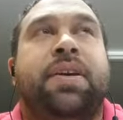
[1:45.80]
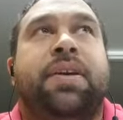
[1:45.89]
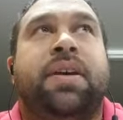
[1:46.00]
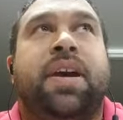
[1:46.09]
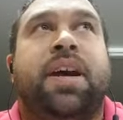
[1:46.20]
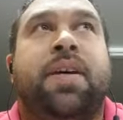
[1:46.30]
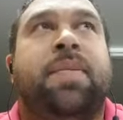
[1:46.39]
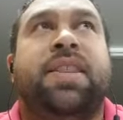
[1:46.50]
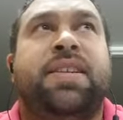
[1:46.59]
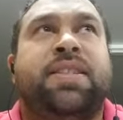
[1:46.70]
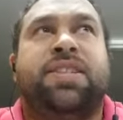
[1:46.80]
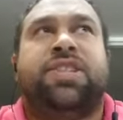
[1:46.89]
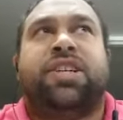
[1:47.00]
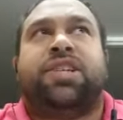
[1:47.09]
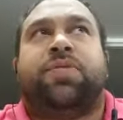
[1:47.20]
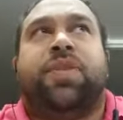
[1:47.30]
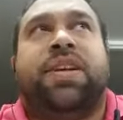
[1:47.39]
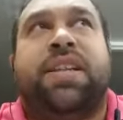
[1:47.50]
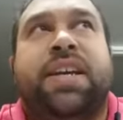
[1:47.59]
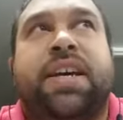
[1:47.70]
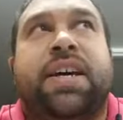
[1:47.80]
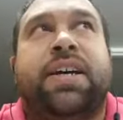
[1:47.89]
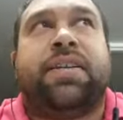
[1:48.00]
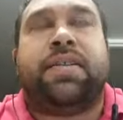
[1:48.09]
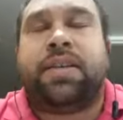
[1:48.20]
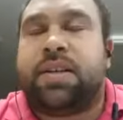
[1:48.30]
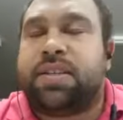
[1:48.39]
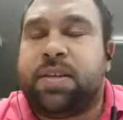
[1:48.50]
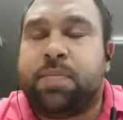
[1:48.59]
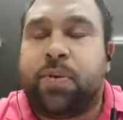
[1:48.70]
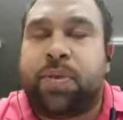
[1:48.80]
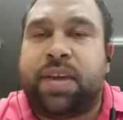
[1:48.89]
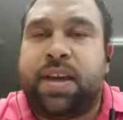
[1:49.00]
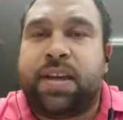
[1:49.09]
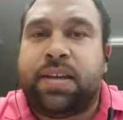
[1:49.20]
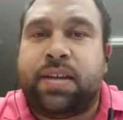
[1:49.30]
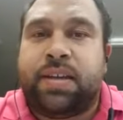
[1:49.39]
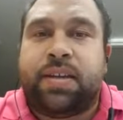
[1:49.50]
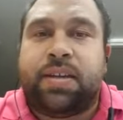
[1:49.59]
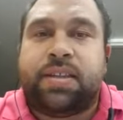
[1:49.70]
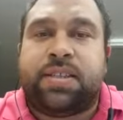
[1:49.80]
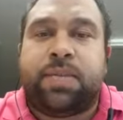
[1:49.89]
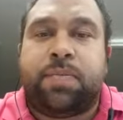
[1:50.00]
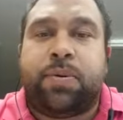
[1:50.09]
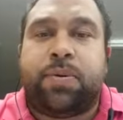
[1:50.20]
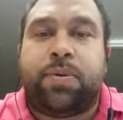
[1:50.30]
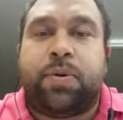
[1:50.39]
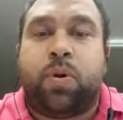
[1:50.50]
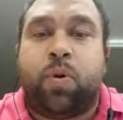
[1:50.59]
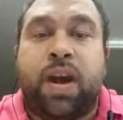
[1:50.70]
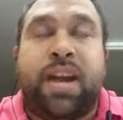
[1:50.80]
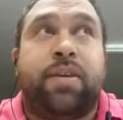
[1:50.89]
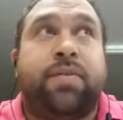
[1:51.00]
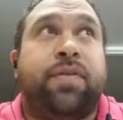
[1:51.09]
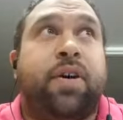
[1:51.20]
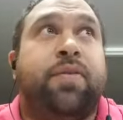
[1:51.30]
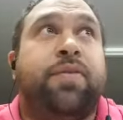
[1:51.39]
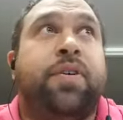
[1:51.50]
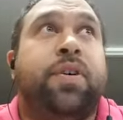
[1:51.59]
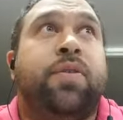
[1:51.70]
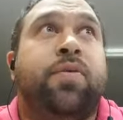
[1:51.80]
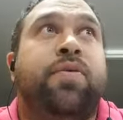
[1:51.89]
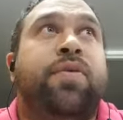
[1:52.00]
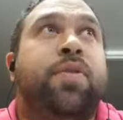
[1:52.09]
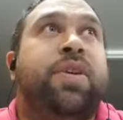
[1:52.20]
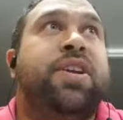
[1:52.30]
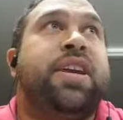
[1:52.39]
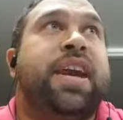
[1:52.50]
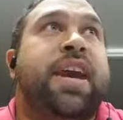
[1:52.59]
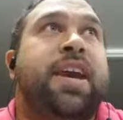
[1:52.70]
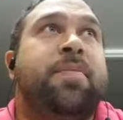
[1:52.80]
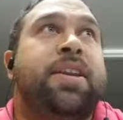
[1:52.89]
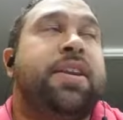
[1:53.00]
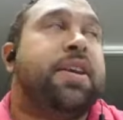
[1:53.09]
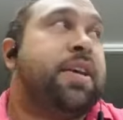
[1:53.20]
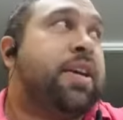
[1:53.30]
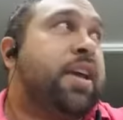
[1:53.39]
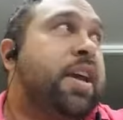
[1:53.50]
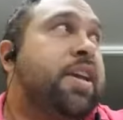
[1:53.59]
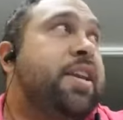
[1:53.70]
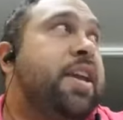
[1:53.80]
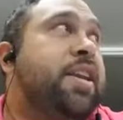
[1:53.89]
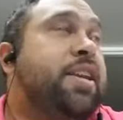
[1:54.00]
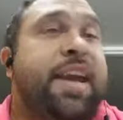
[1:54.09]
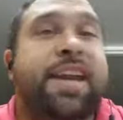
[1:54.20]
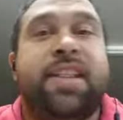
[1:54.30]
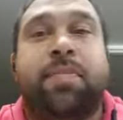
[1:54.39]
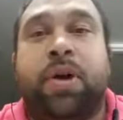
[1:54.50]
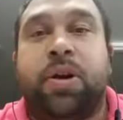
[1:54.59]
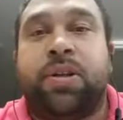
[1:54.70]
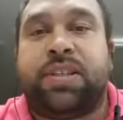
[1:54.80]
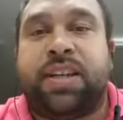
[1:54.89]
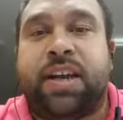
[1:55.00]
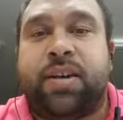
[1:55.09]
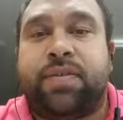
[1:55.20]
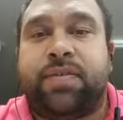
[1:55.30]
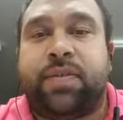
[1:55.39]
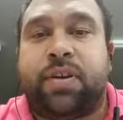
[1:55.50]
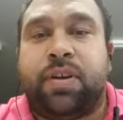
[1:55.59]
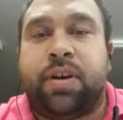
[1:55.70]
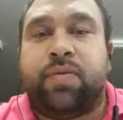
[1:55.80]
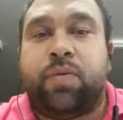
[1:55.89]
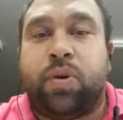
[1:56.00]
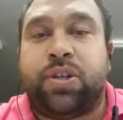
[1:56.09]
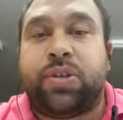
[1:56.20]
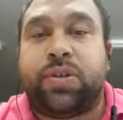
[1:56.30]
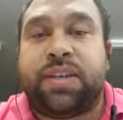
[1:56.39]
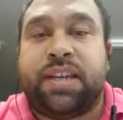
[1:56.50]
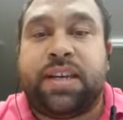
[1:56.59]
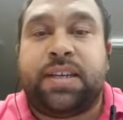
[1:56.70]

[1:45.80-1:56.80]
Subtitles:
And this is just really a simple thing, a simple way of reviewing your game and getting the most out of what you did